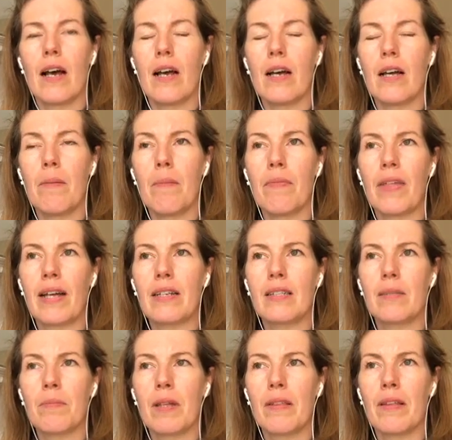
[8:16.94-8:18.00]
that's
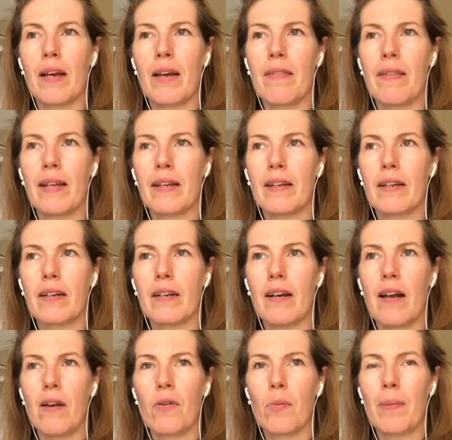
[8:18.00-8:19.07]
something that I think
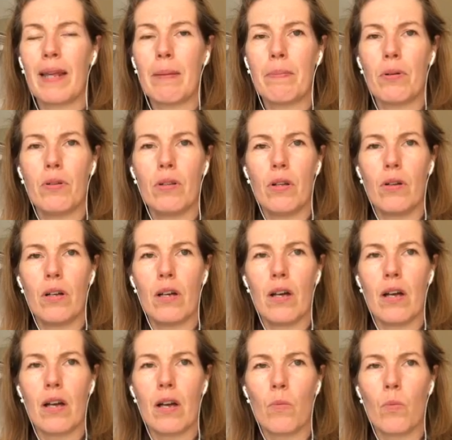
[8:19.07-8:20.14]
a lot of people
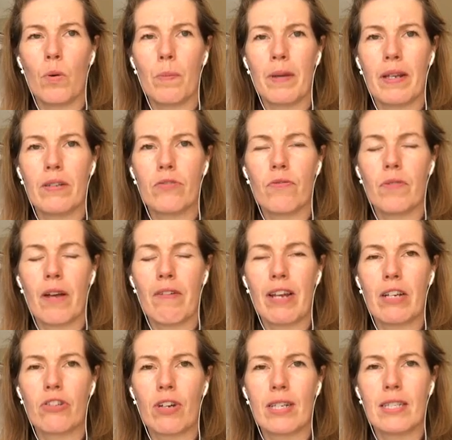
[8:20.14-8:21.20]
would be very
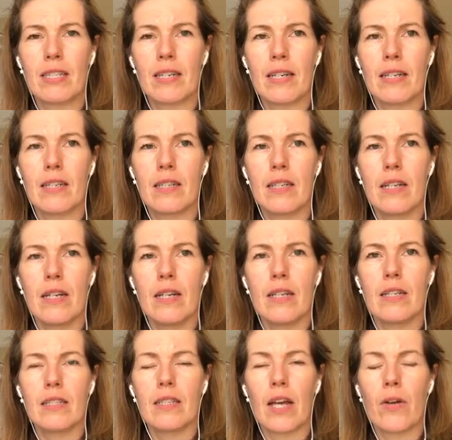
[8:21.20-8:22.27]
interested in.
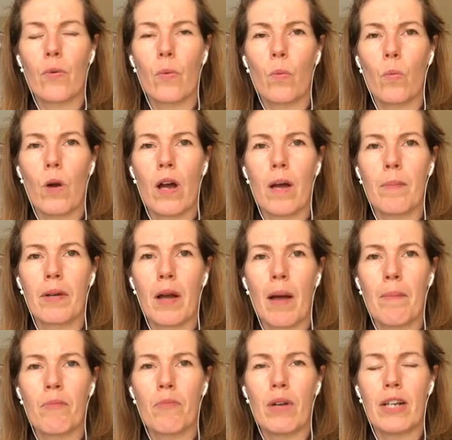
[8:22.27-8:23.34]
So
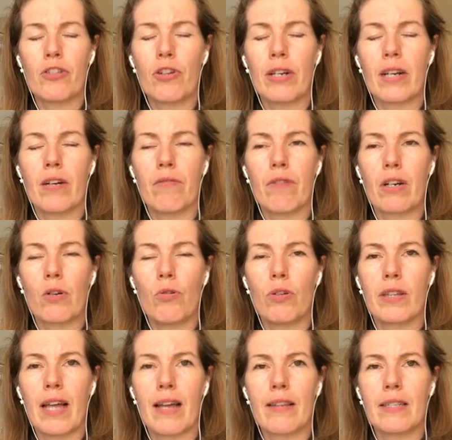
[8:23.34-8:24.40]
I'm literally going to
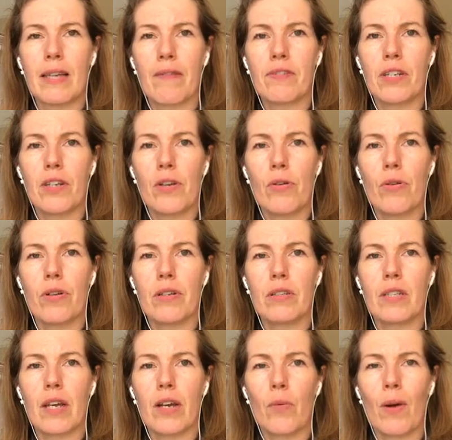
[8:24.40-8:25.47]
record that this afternoon.
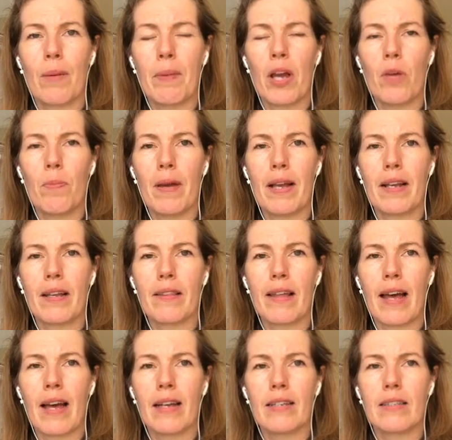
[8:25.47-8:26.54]
So I'm hoping
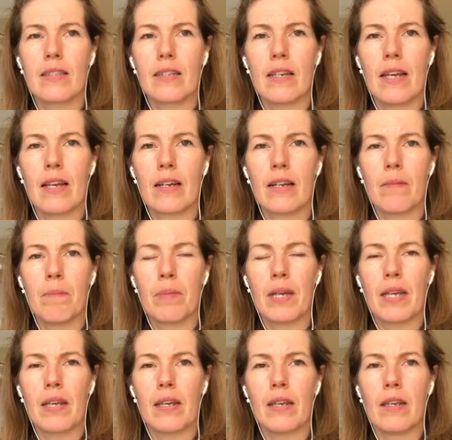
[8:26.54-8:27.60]
that it can
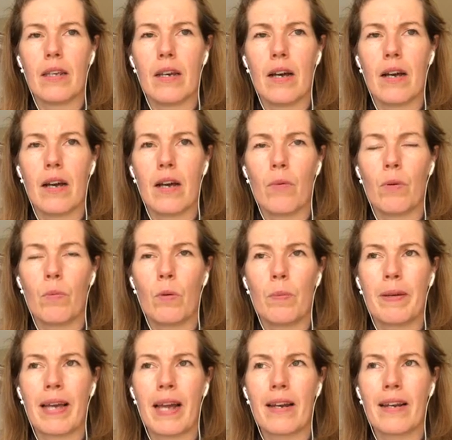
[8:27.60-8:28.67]
be, we'll
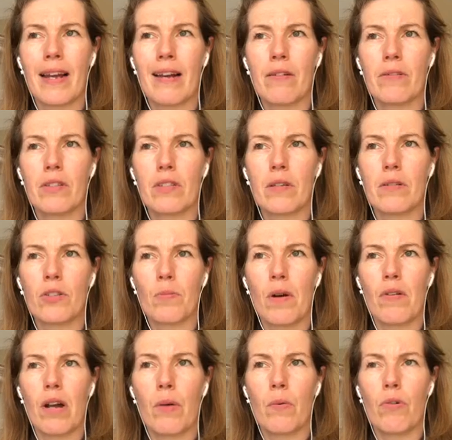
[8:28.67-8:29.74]
be getting it out
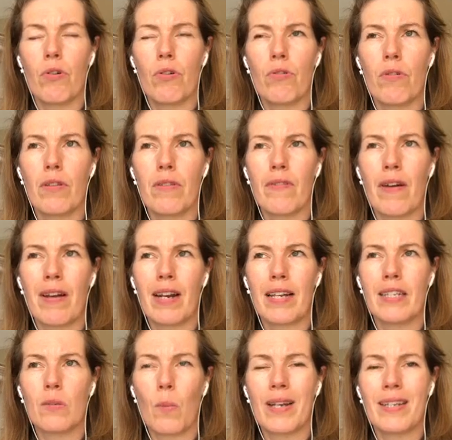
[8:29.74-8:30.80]
tomorrow or at the very
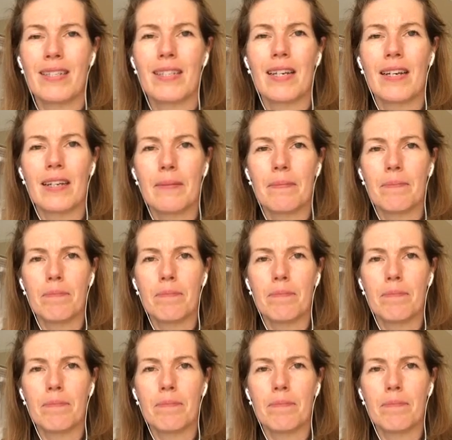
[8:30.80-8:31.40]
least Wednesday.